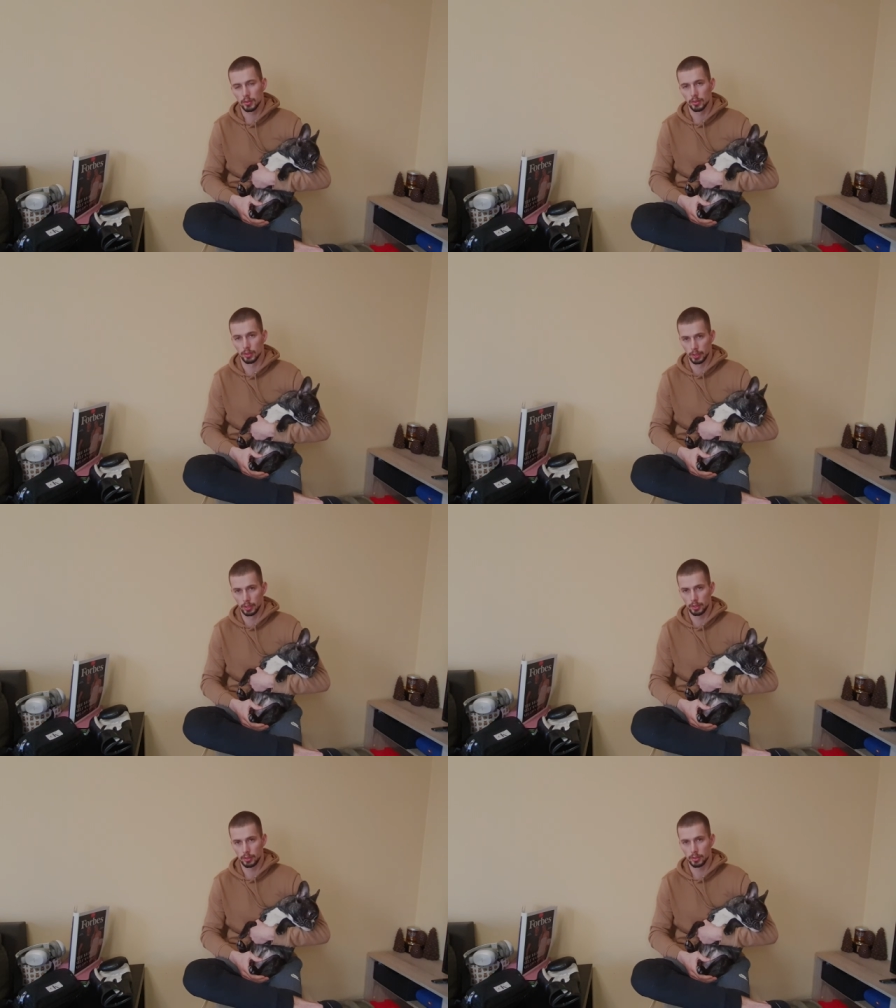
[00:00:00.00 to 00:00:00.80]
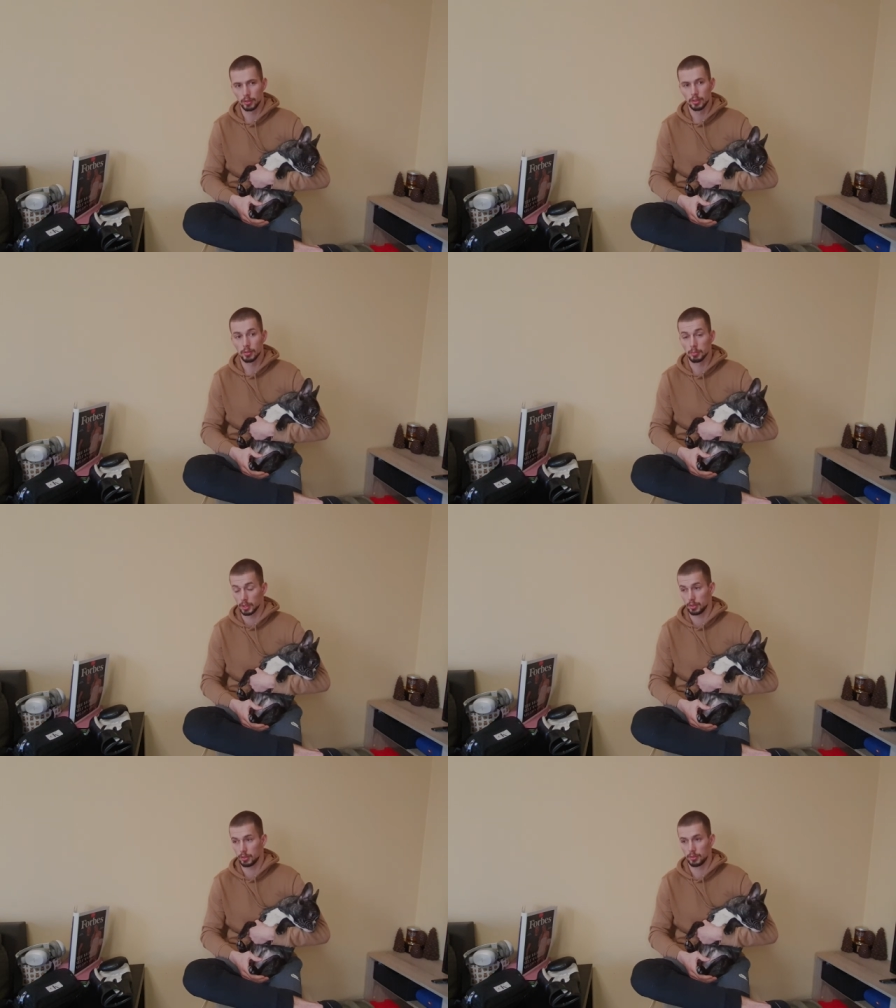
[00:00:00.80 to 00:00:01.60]
Really?
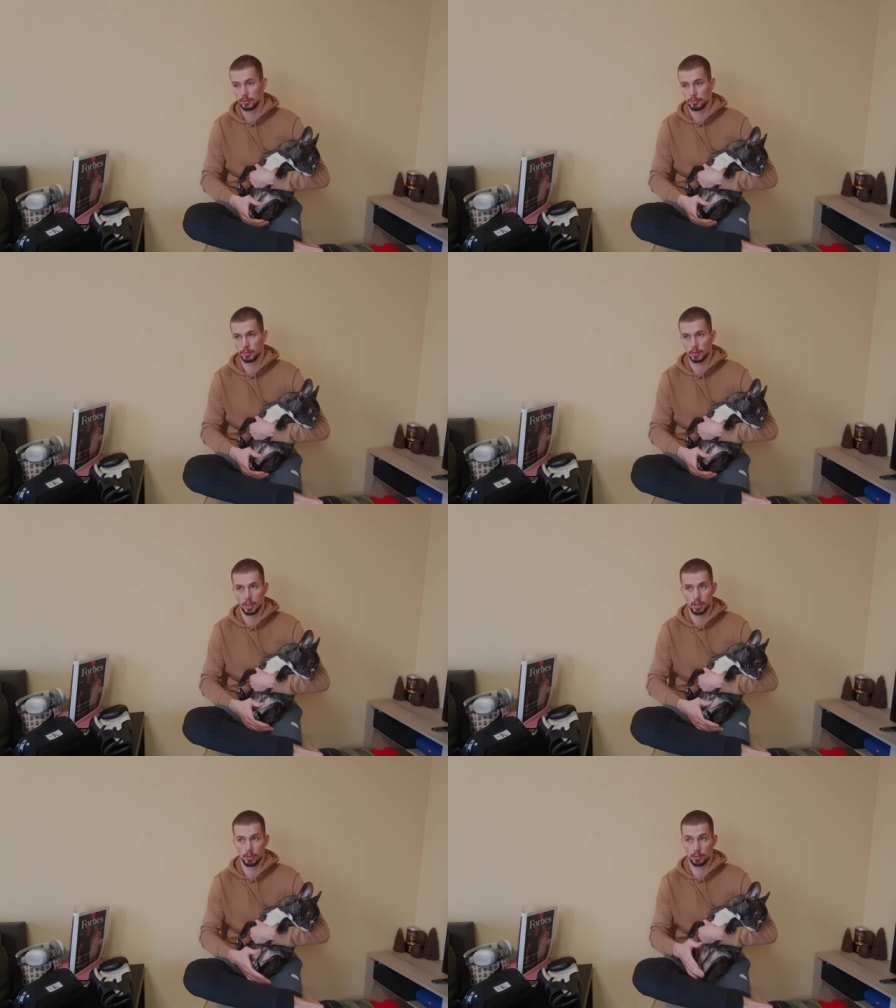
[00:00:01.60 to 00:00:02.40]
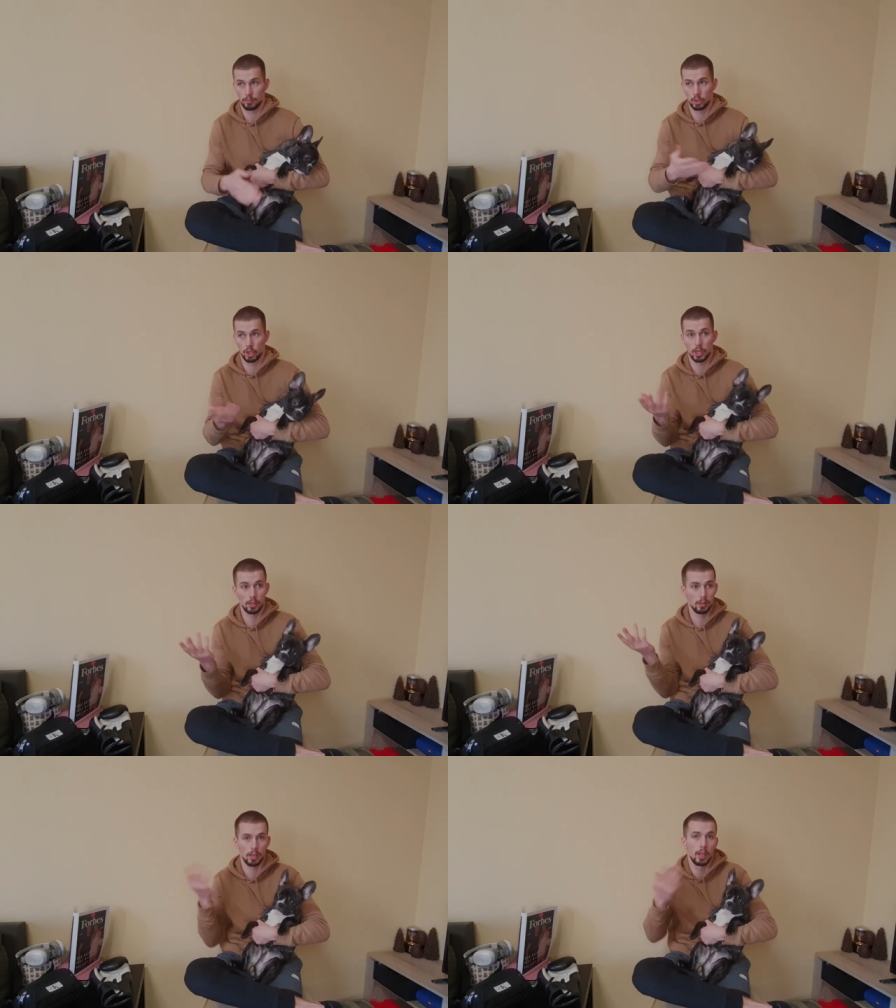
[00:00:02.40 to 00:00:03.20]
But I checked
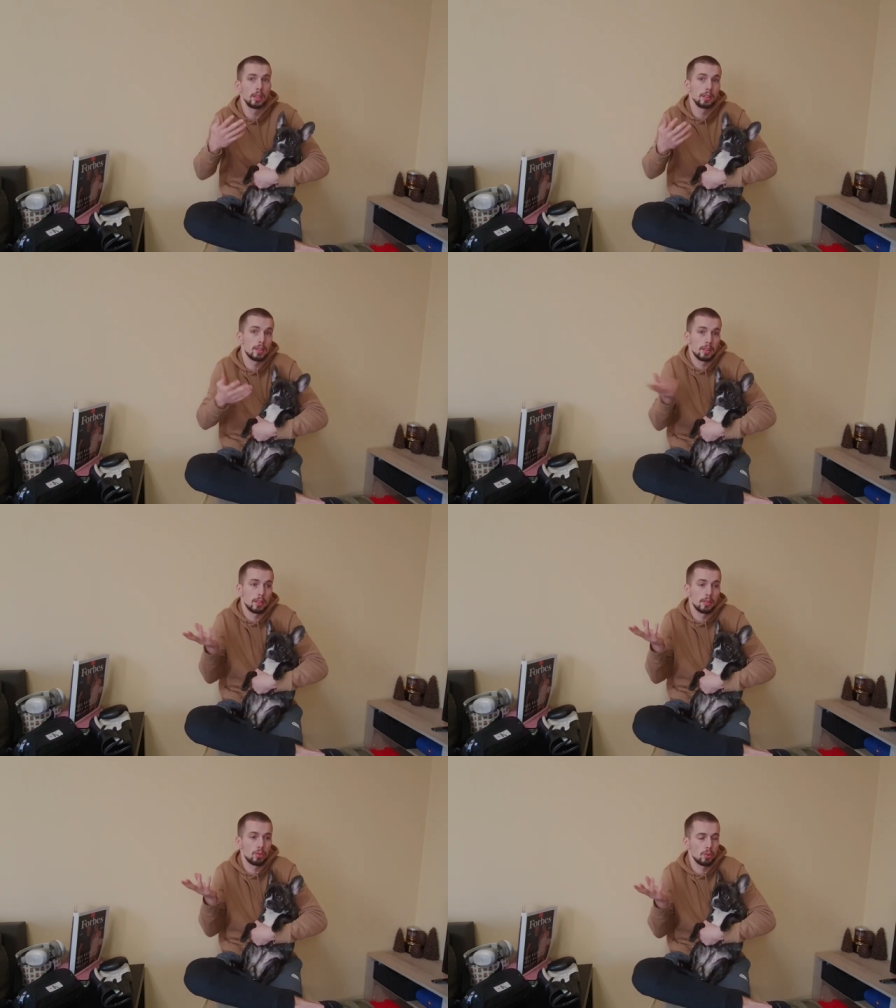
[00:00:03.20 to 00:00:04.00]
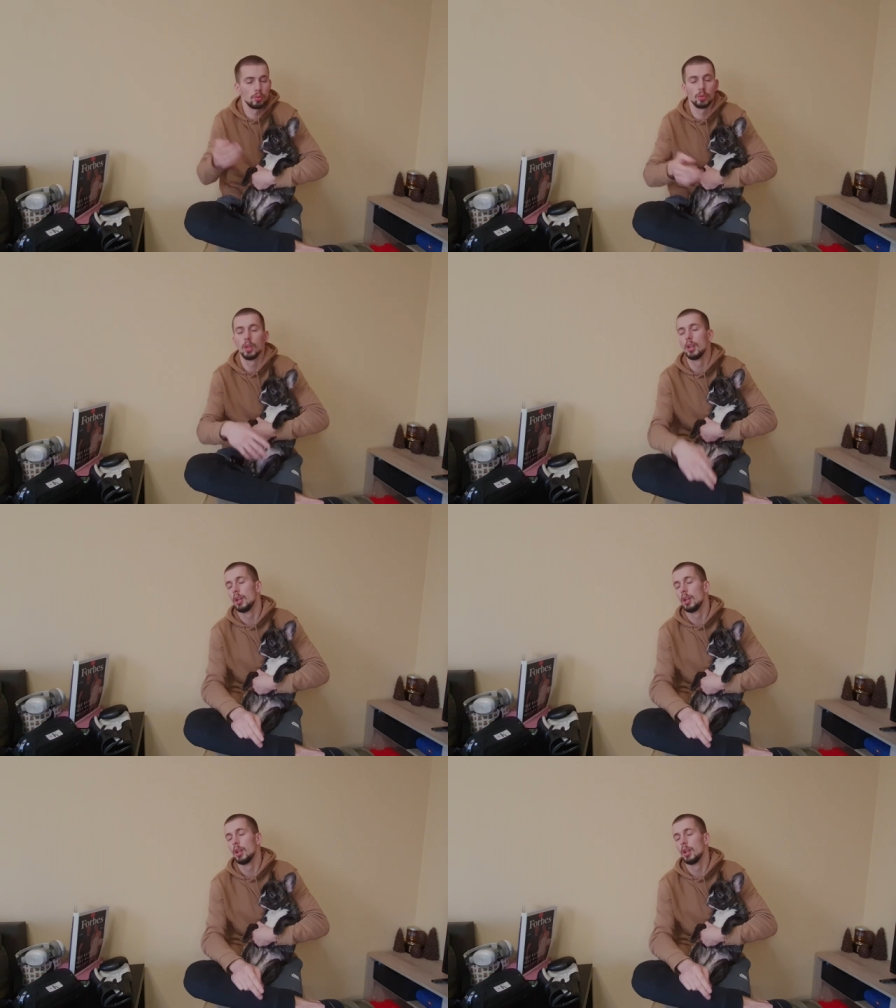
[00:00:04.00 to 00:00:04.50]
it and it's true.